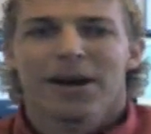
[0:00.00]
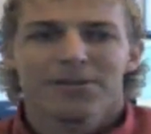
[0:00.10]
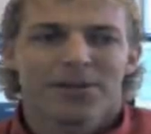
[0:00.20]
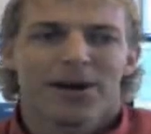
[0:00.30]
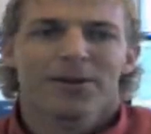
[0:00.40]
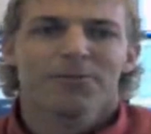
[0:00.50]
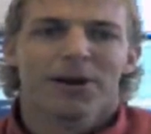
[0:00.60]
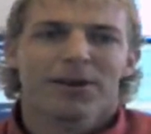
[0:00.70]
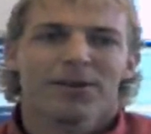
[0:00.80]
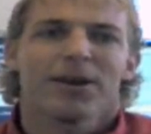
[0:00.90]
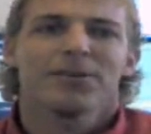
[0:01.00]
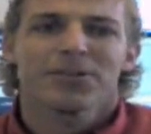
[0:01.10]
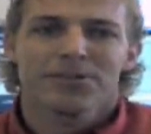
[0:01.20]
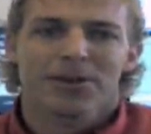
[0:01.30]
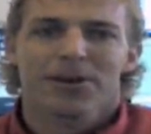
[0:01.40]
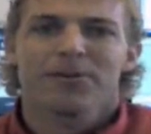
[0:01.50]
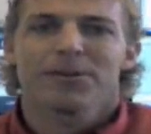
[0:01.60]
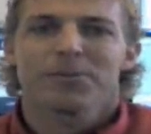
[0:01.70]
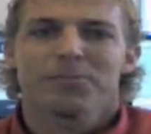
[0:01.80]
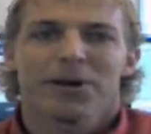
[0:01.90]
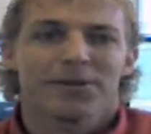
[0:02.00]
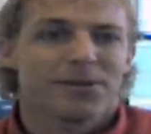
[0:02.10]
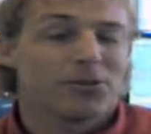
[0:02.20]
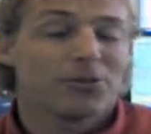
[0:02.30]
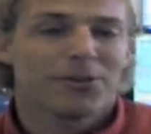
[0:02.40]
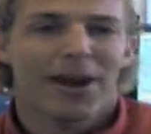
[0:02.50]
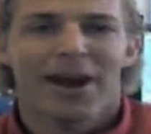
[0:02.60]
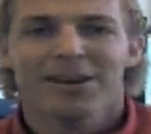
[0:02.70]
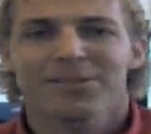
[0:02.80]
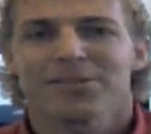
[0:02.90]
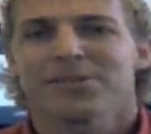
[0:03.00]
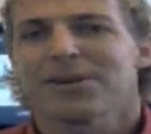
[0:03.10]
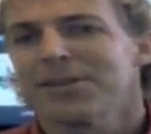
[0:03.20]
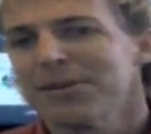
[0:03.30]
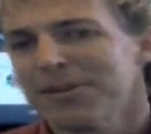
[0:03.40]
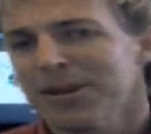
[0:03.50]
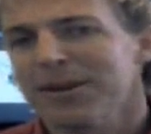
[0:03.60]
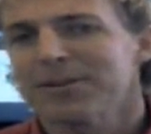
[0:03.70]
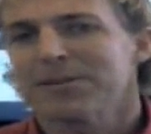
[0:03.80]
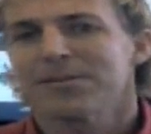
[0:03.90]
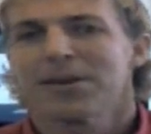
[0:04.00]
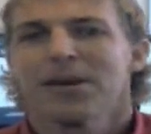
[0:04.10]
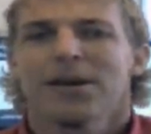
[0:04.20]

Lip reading: has a lot of regulations that go into place and new taxes on dividends